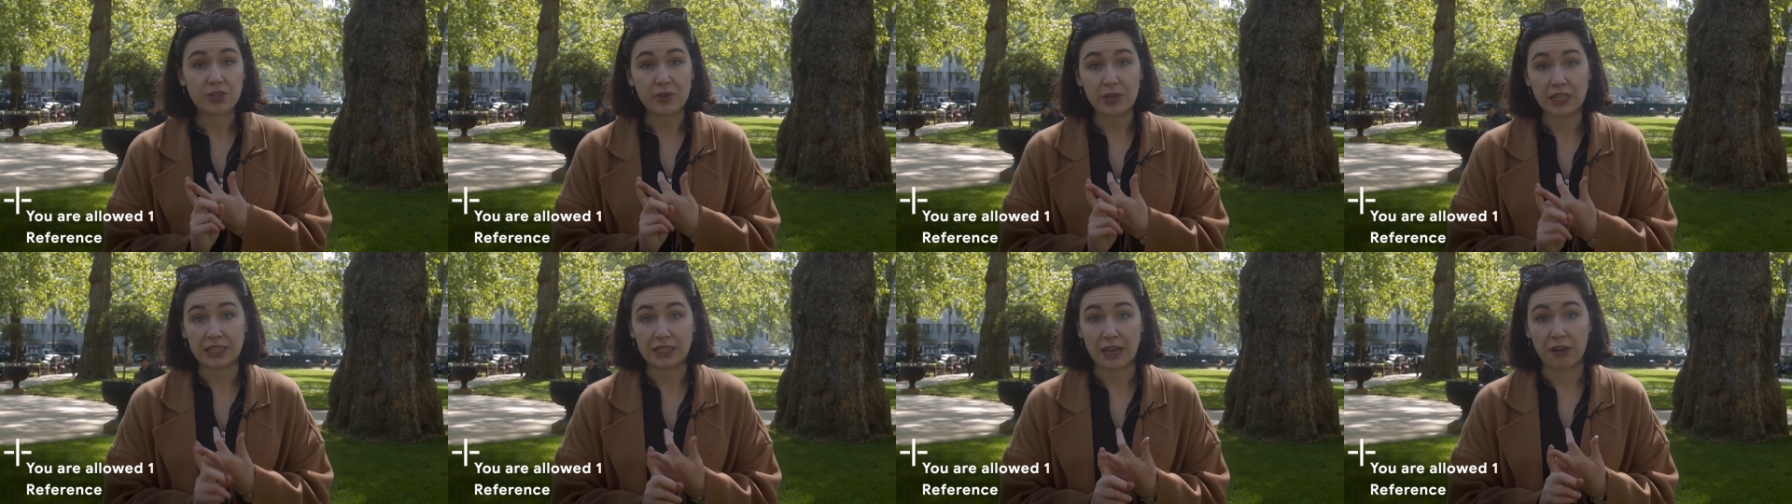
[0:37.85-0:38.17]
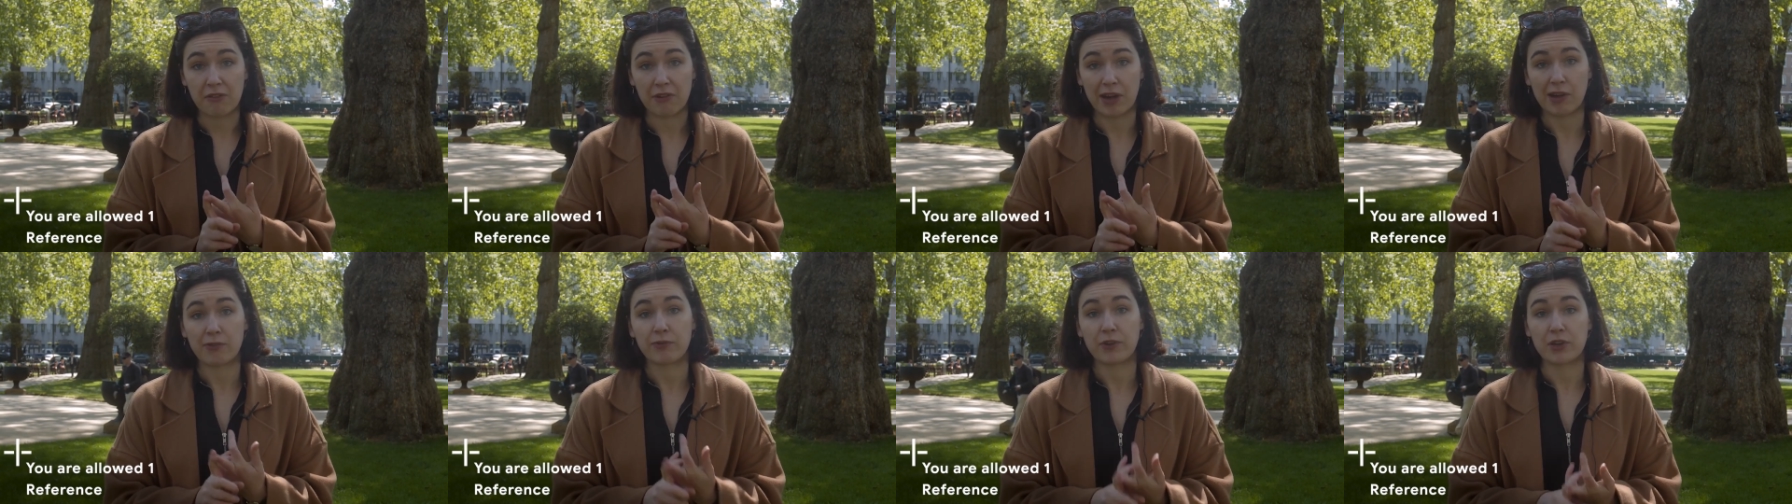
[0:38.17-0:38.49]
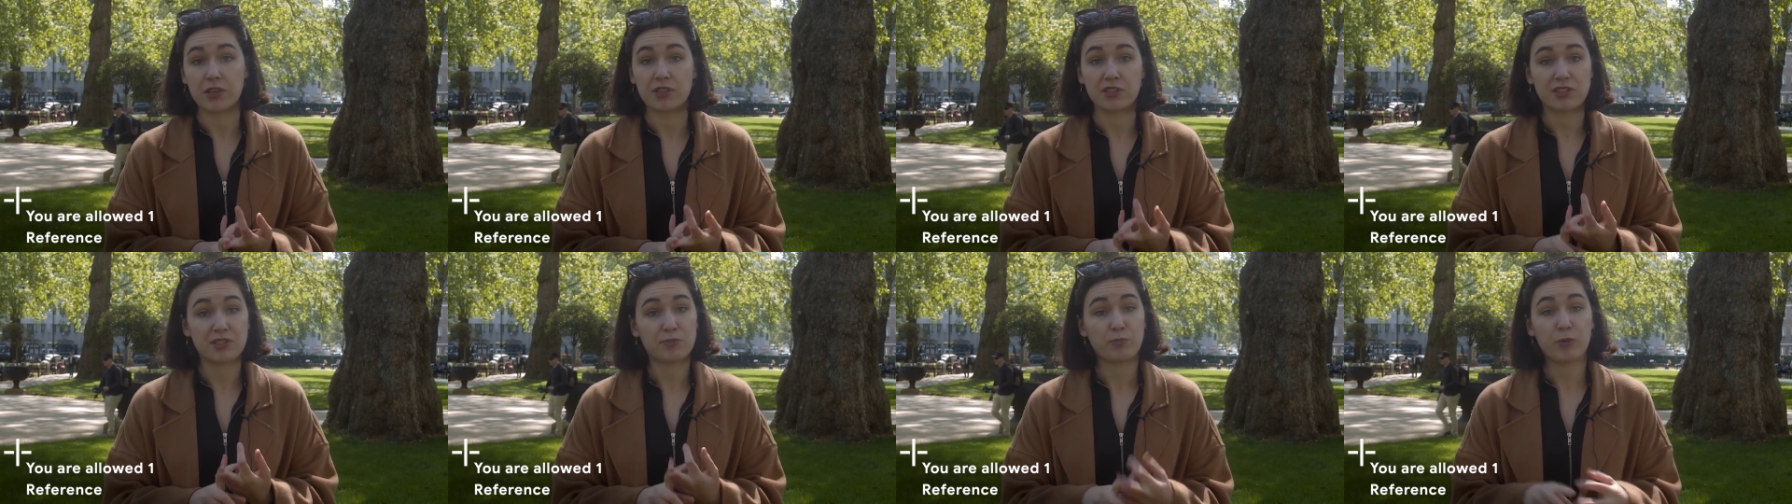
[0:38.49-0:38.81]
doing that
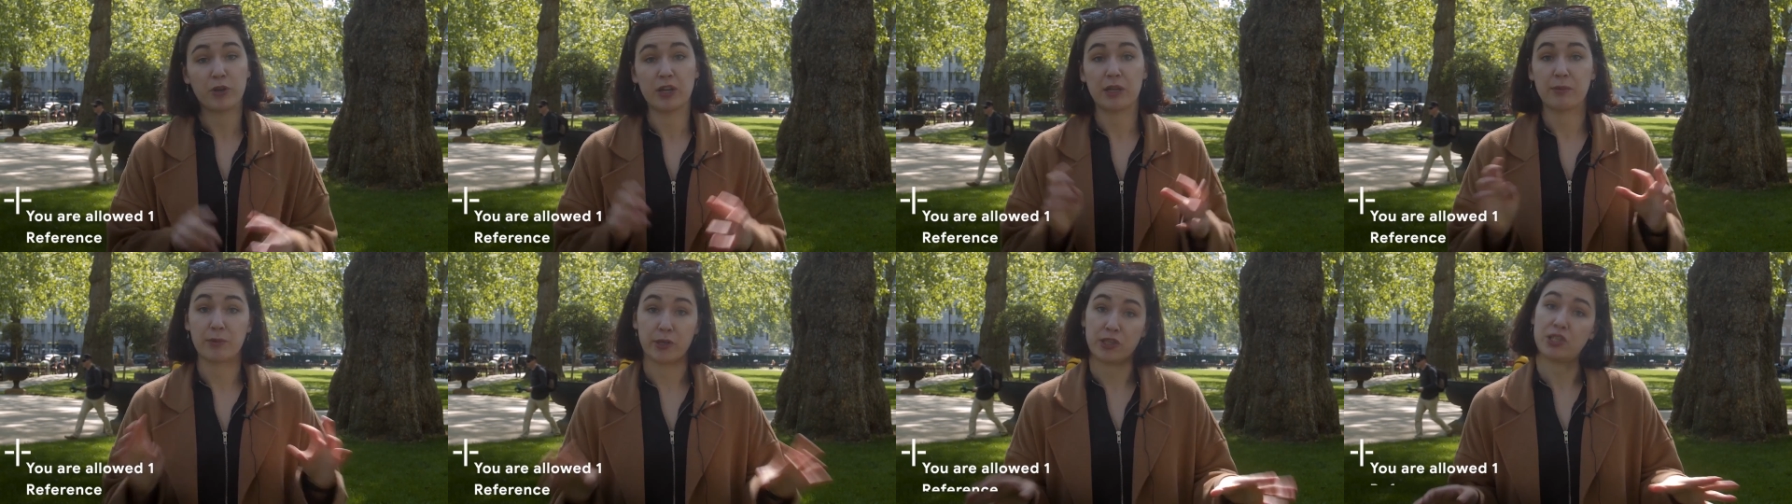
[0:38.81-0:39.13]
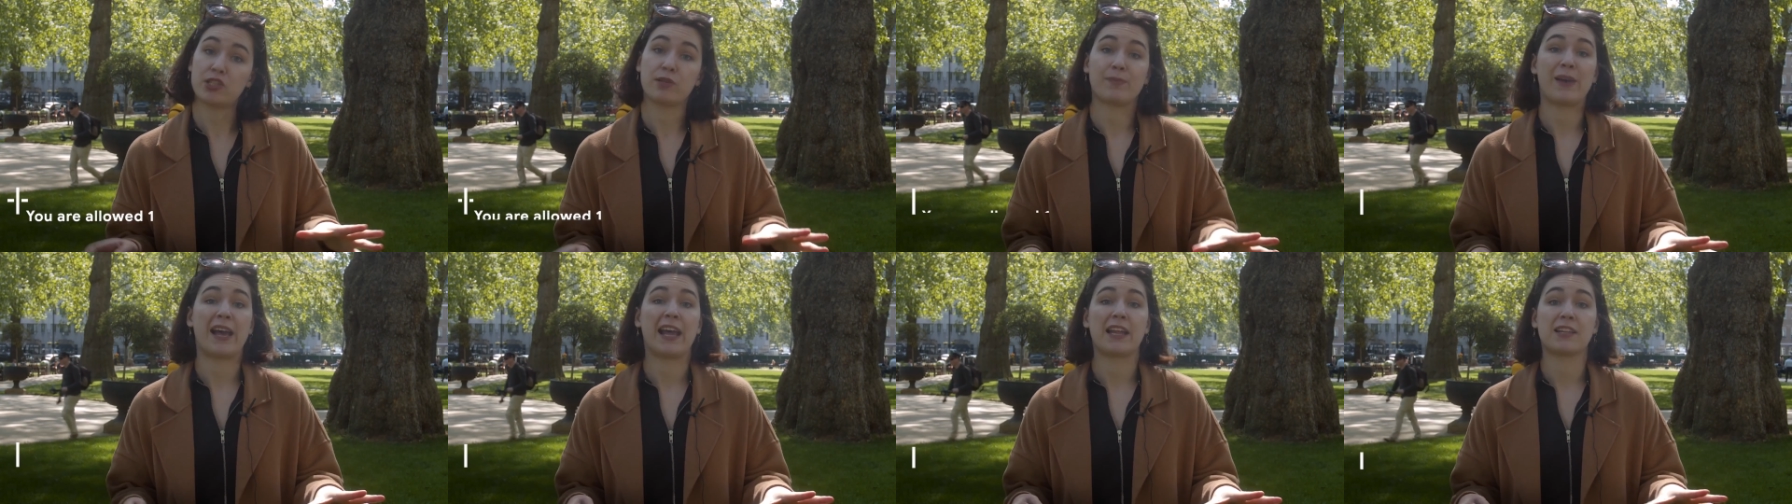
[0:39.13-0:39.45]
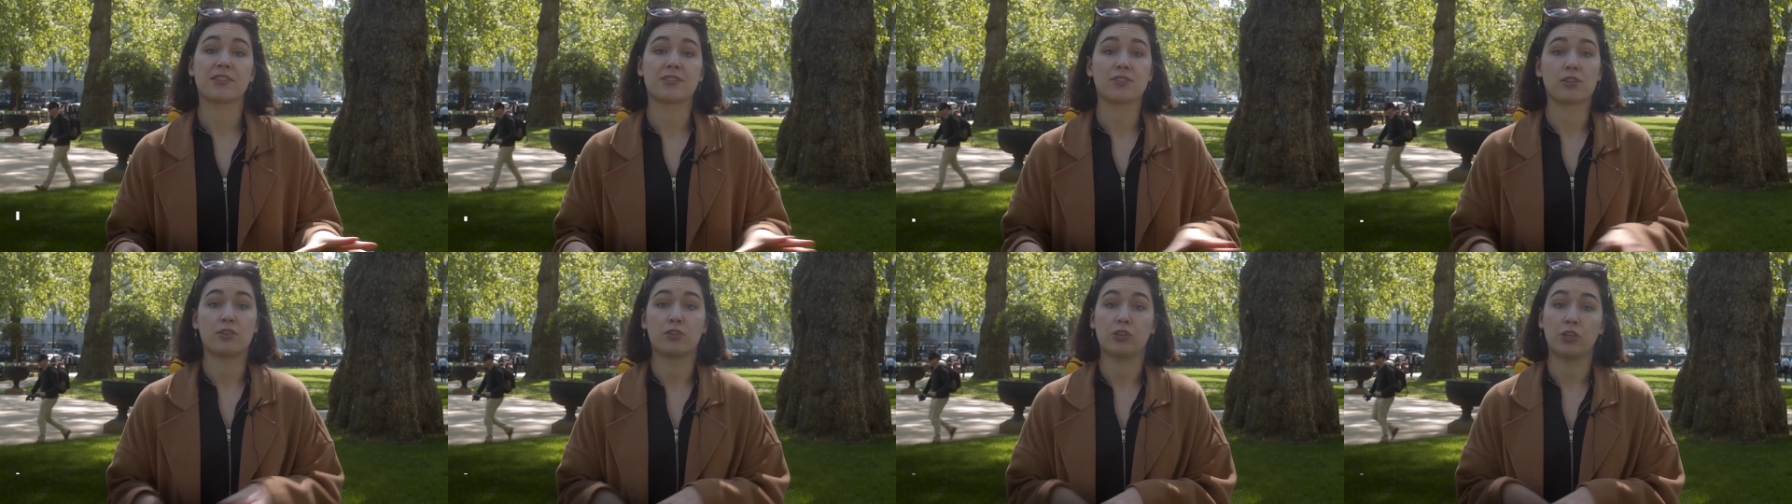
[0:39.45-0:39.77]
reference pretty much
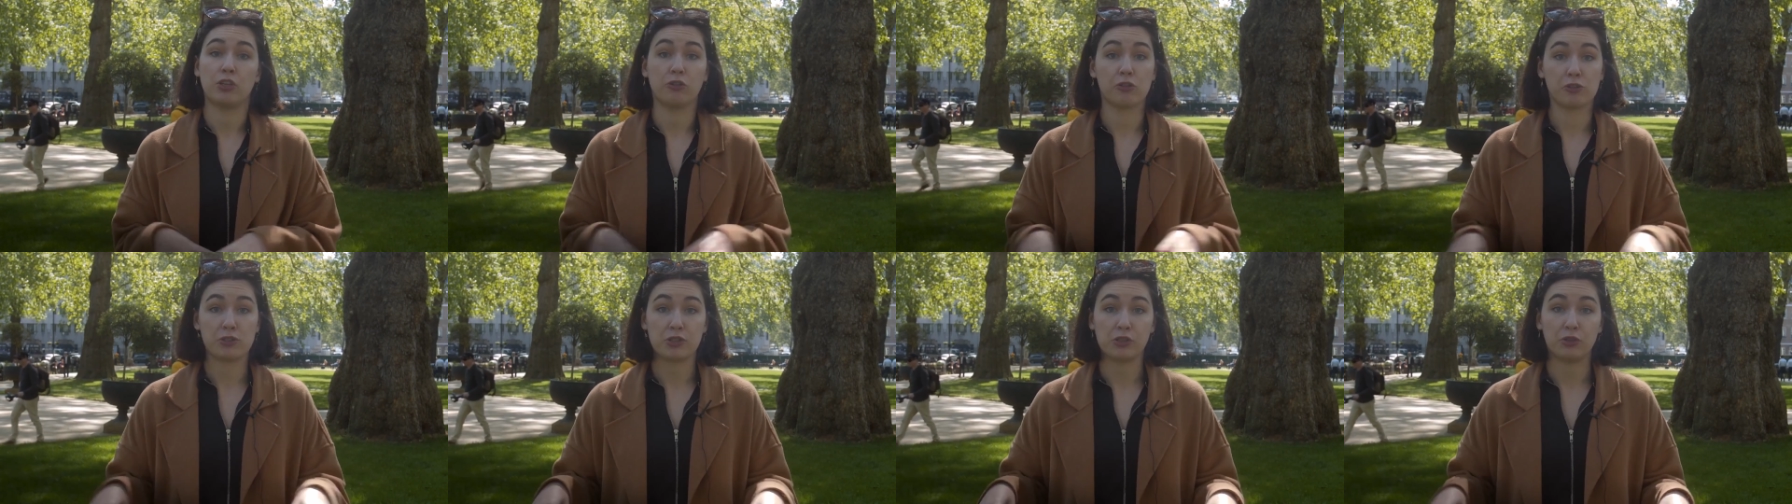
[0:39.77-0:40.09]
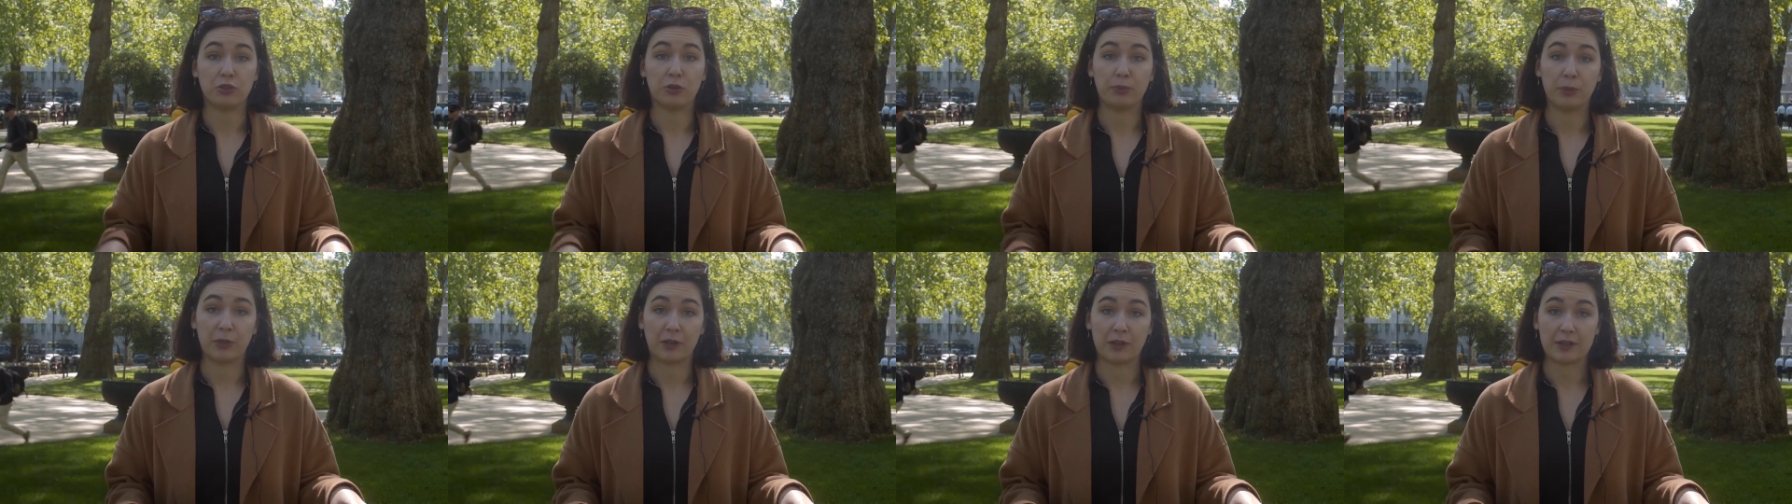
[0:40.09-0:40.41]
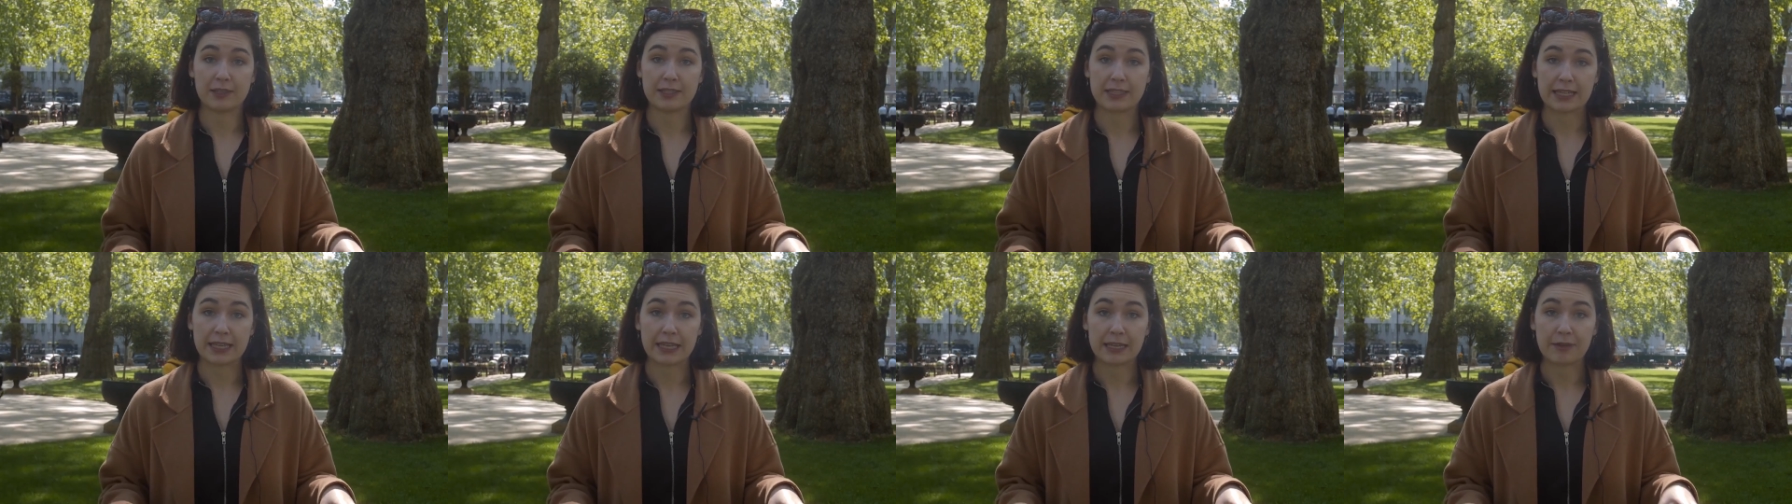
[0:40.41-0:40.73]
depends on your school
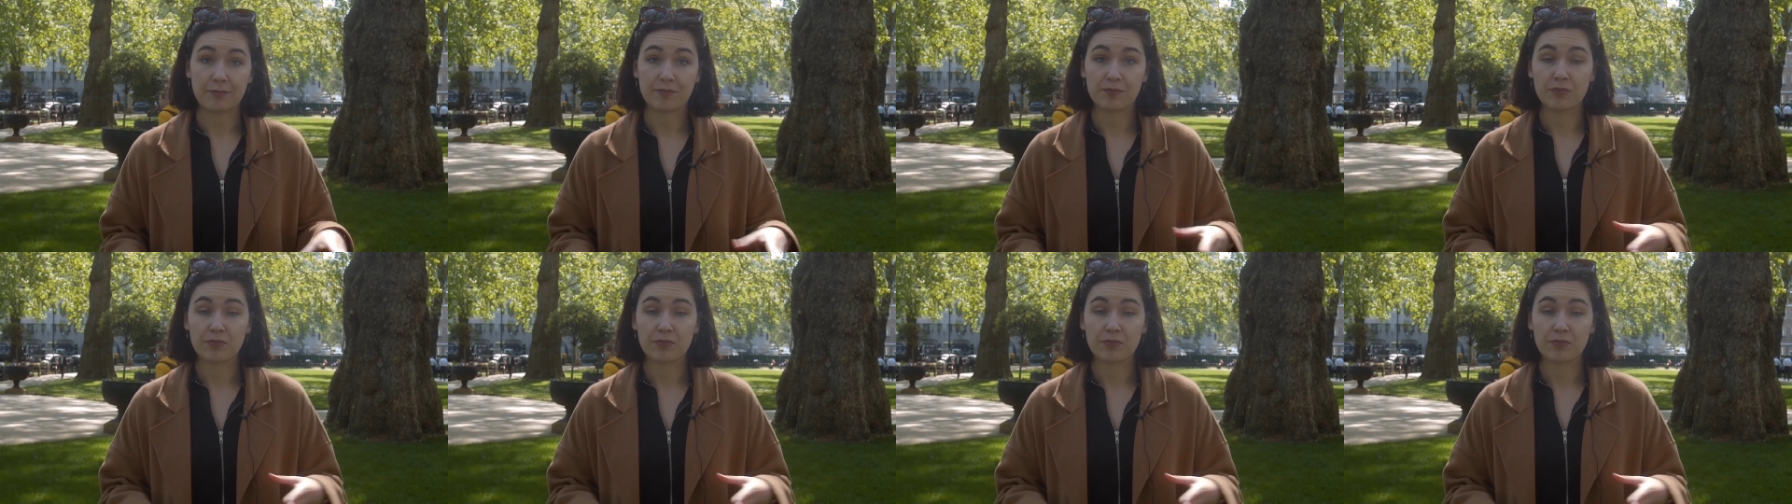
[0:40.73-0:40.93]
policy.